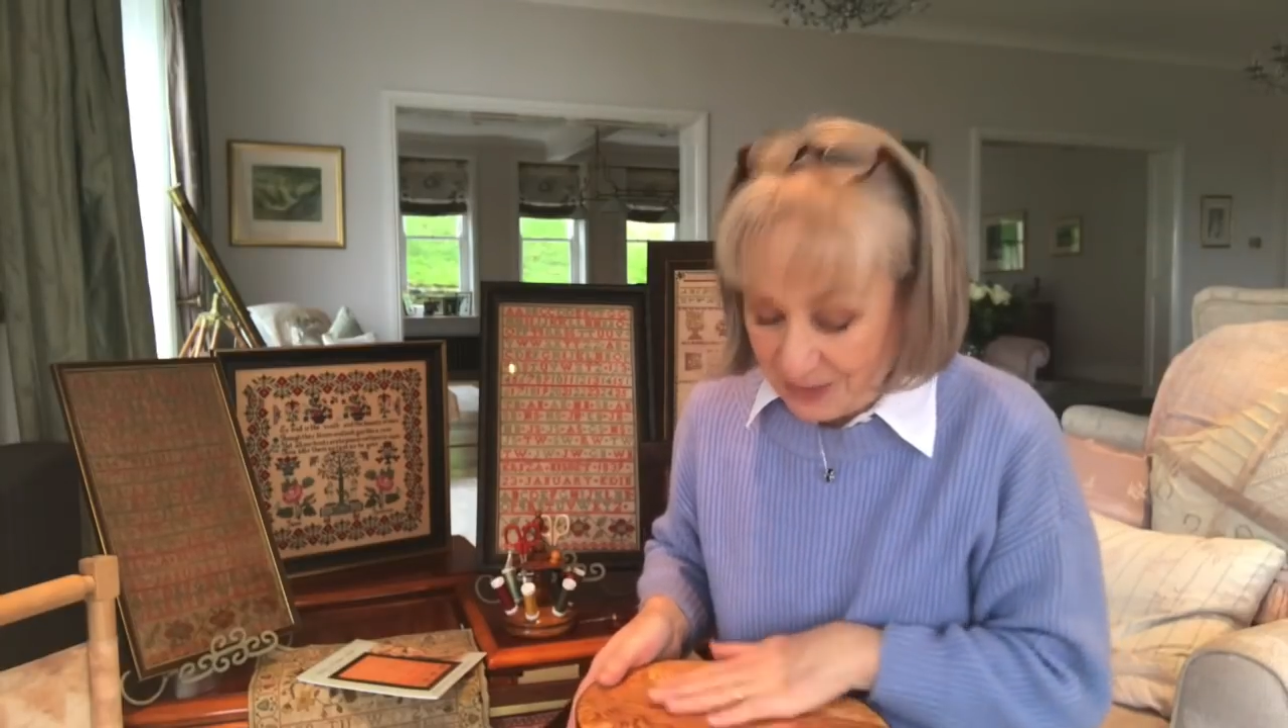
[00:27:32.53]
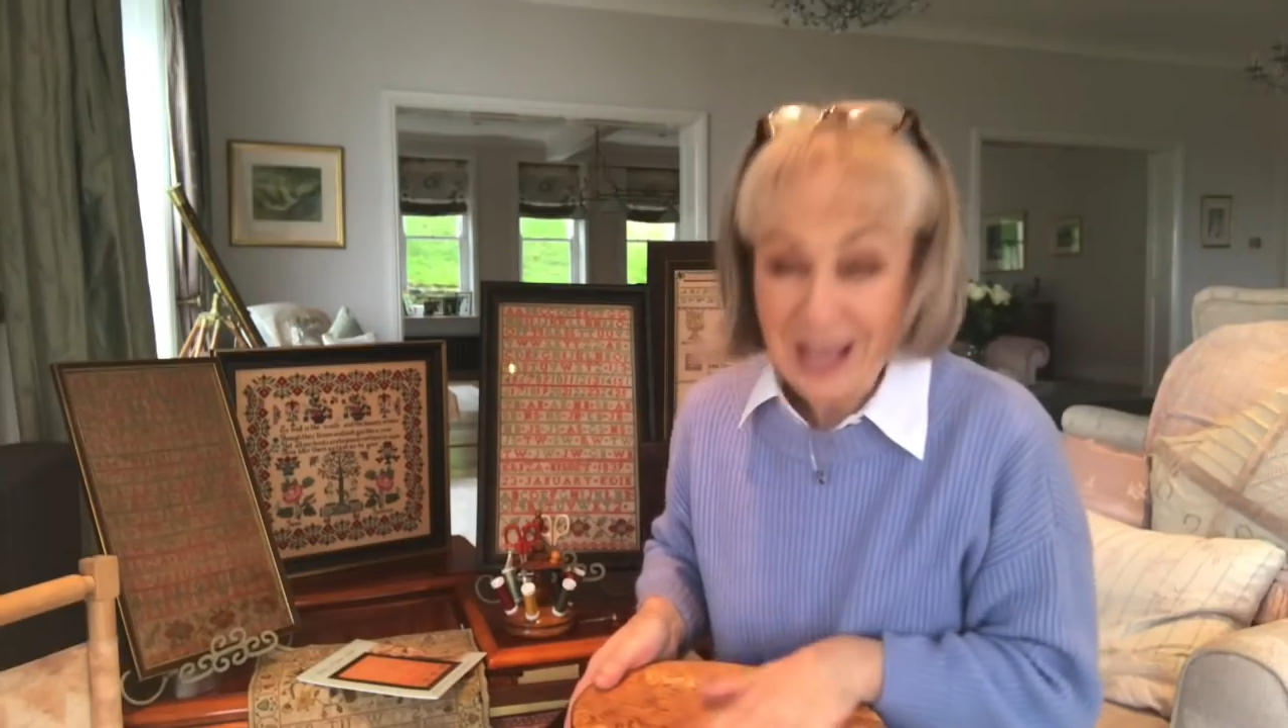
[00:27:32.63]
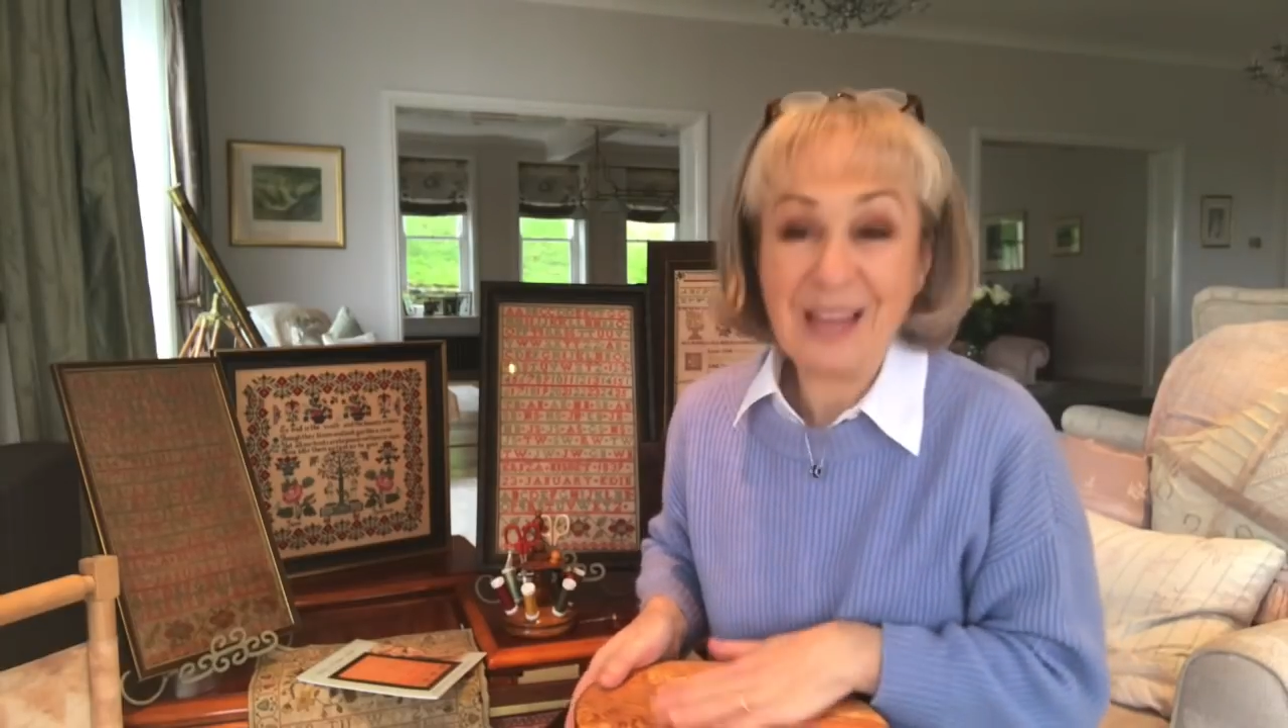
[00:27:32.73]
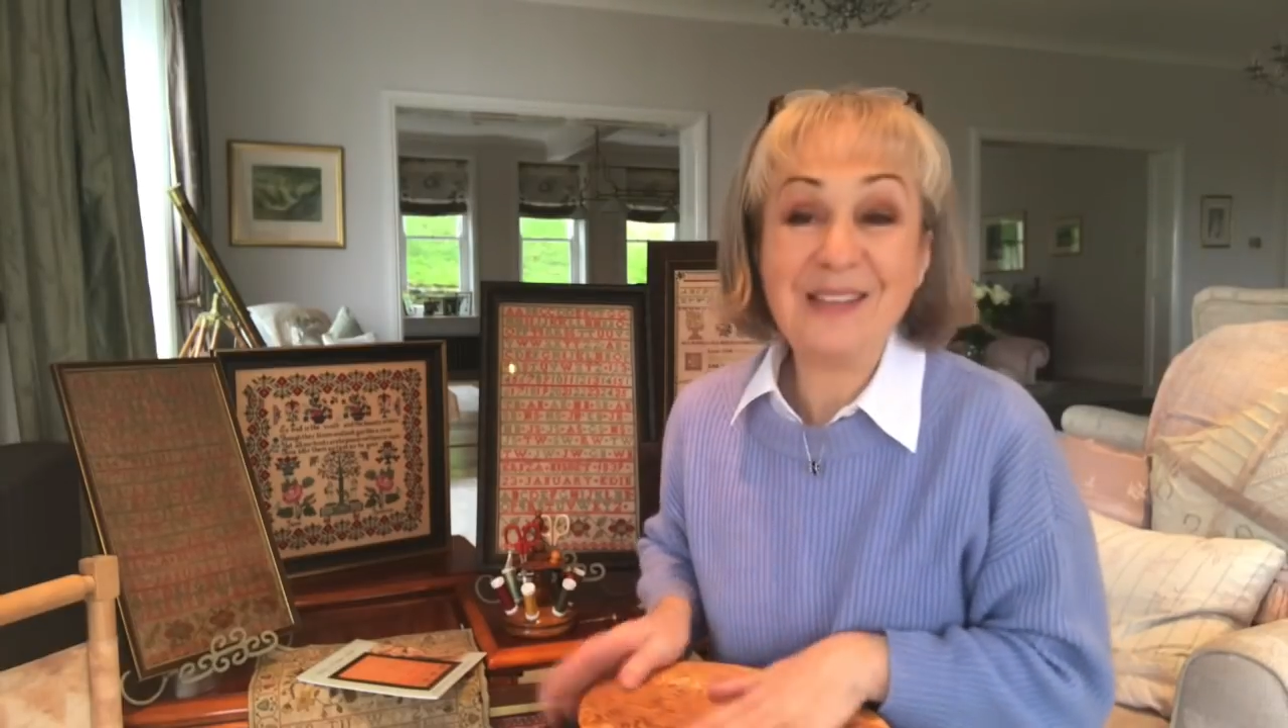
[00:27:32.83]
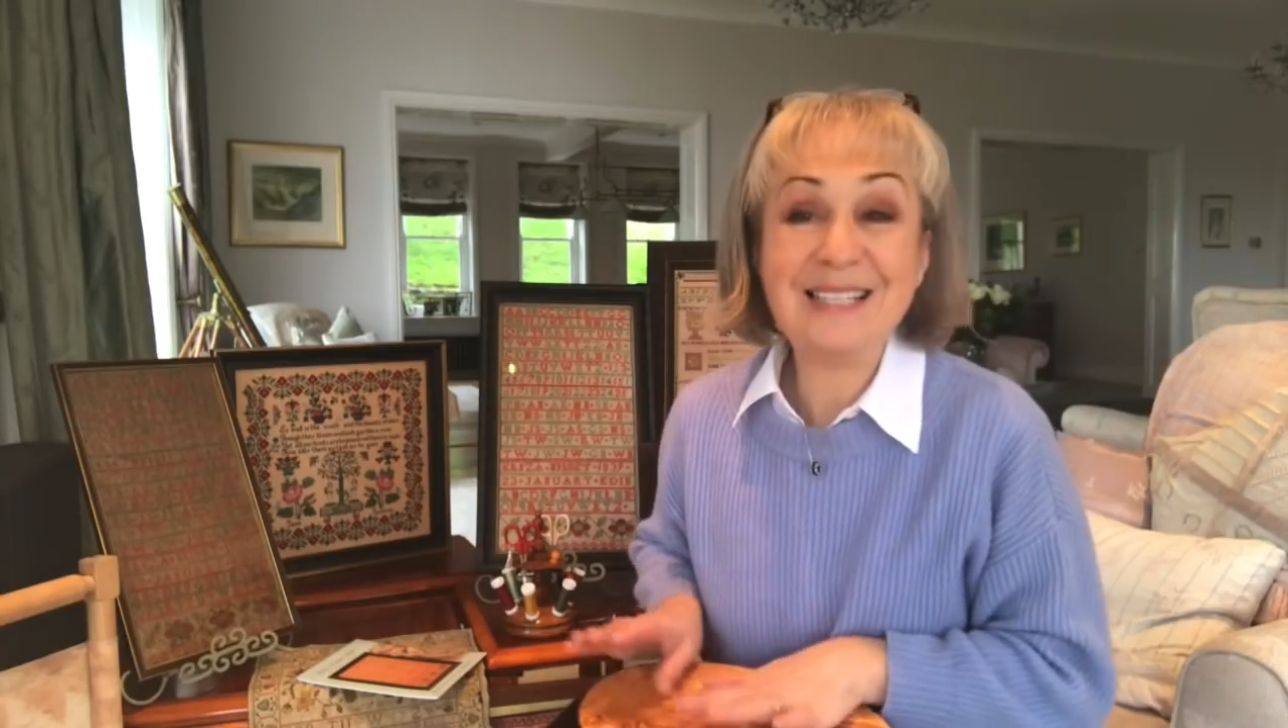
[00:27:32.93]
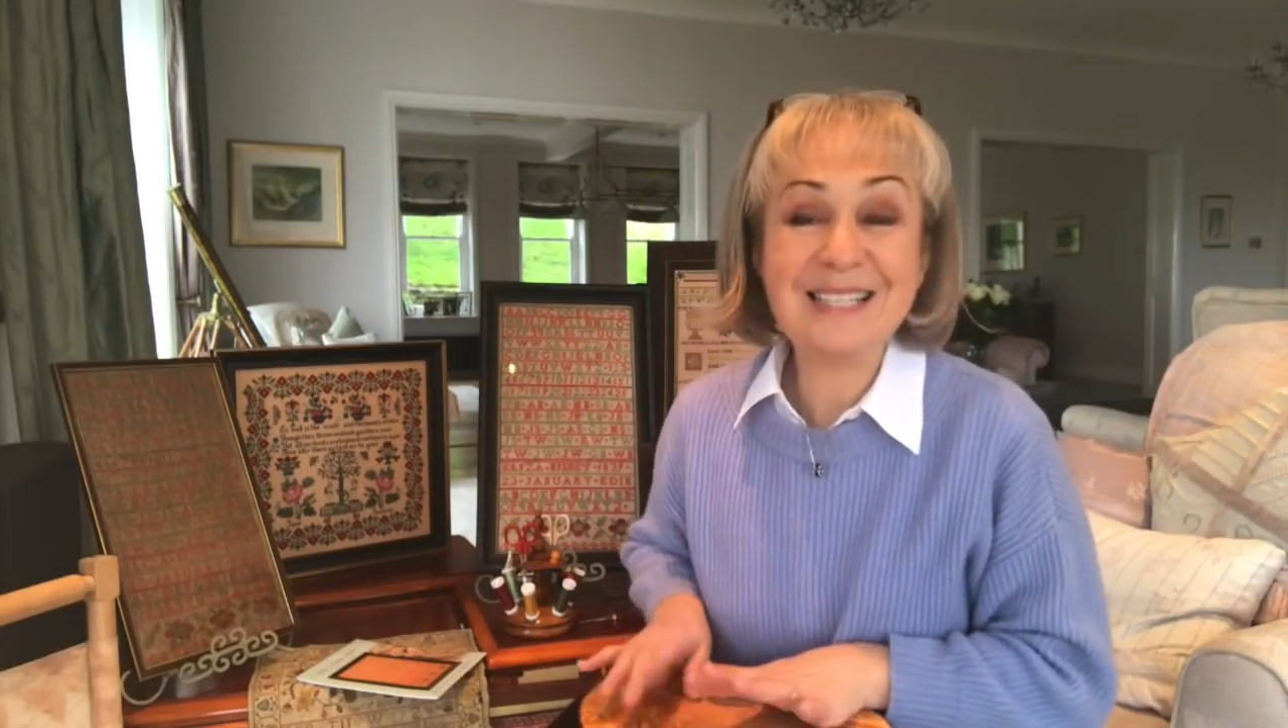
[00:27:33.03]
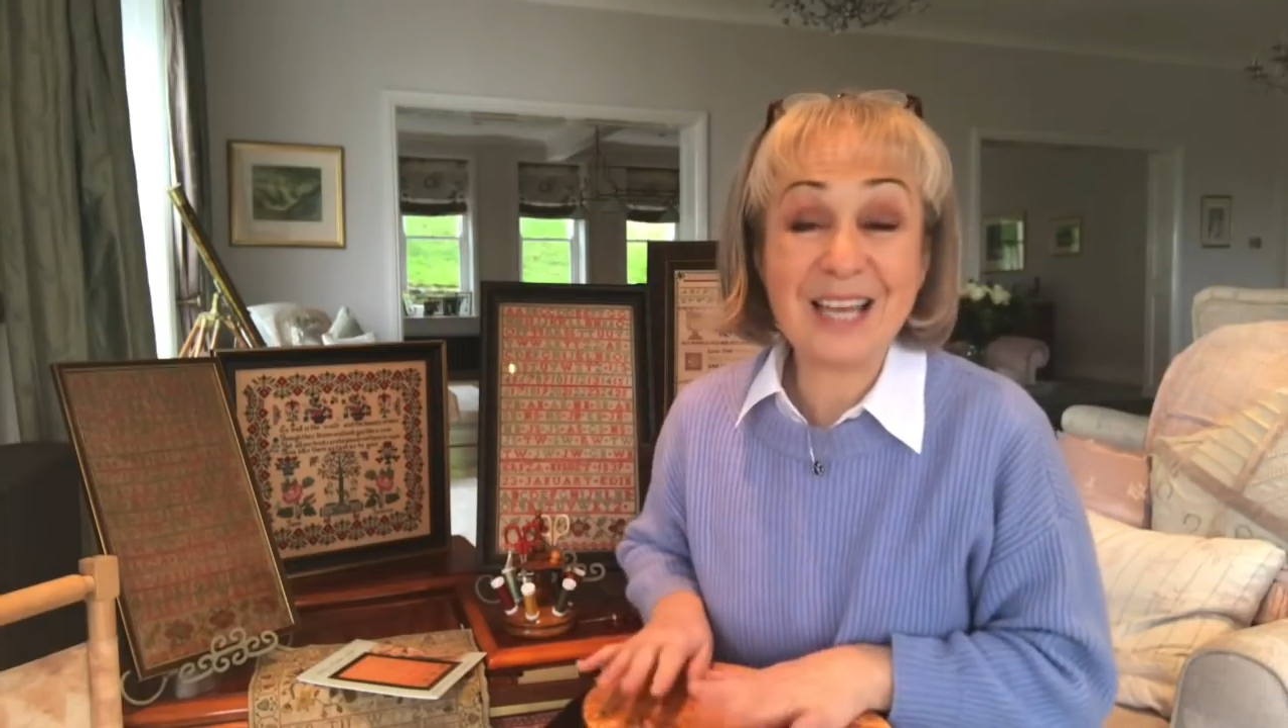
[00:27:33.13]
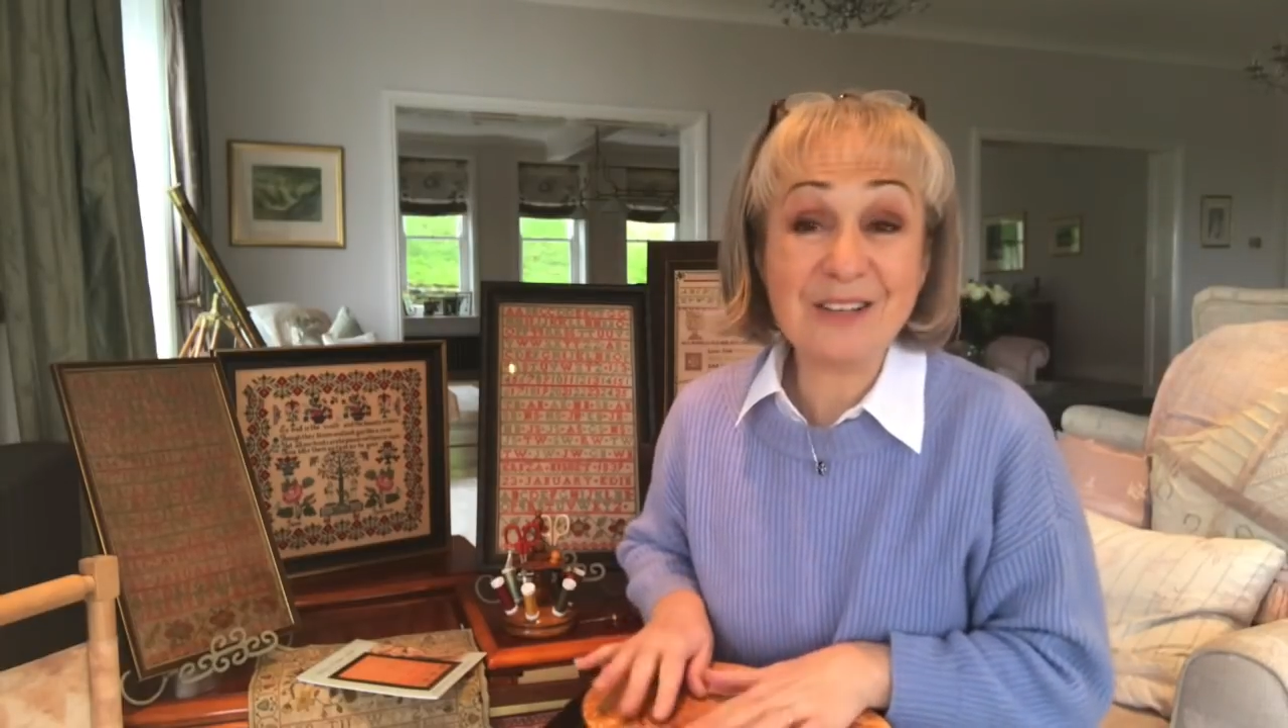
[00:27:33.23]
and this is going